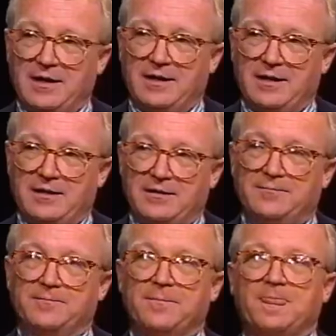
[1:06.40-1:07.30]

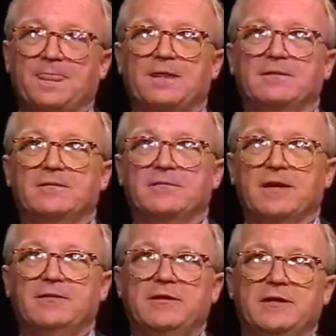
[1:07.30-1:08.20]

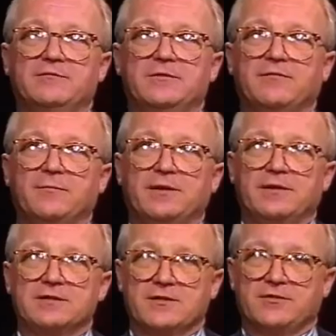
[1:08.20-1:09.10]
I think of
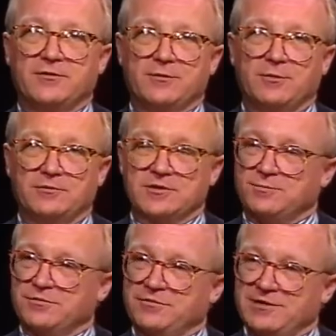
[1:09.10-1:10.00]
government as the third
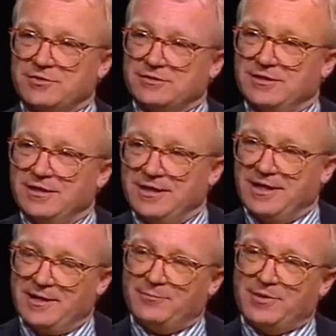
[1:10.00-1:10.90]
oldest profession,
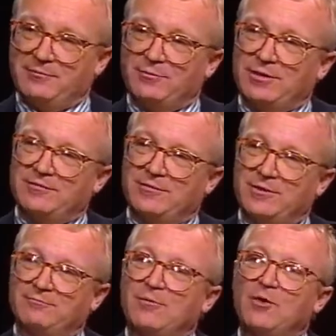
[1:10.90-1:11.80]
and probably from
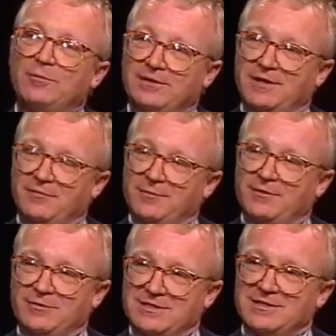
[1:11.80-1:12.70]
the moment
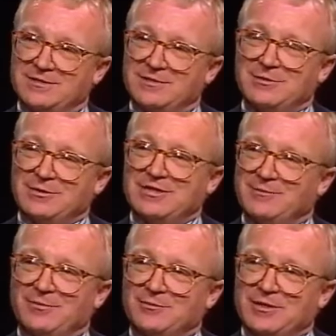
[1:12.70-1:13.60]
government was instituted,
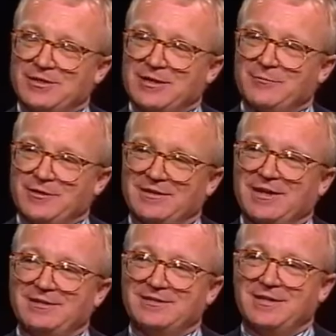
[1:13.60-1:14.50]
doublespeak came with it.
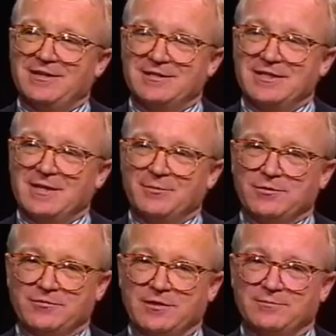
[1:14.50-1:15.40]
I cite
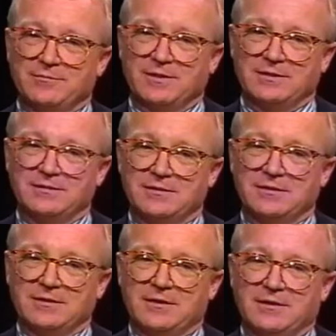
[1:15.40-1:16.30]
examples from
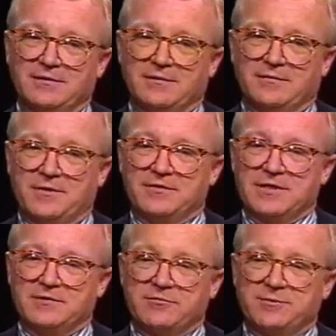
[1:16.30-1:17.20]
the 5th
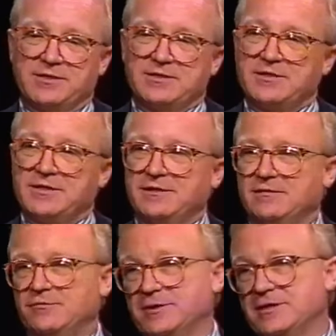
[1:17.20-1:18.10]
century BC
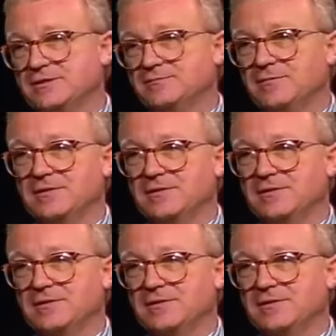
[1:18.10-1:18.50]
in Greece,